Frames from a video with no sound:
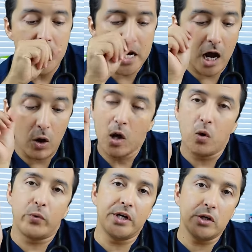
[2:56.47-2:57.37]
Now,
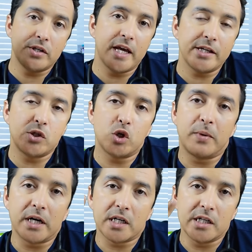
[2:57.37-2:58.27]
when you test your
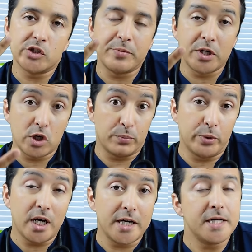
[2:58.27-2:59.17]
magnesium in your
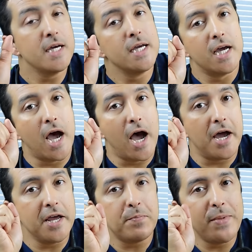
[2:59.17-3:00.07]
blood,
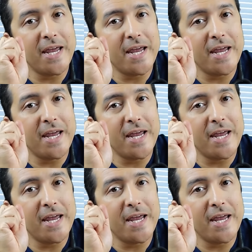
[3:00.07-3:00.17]
uh, it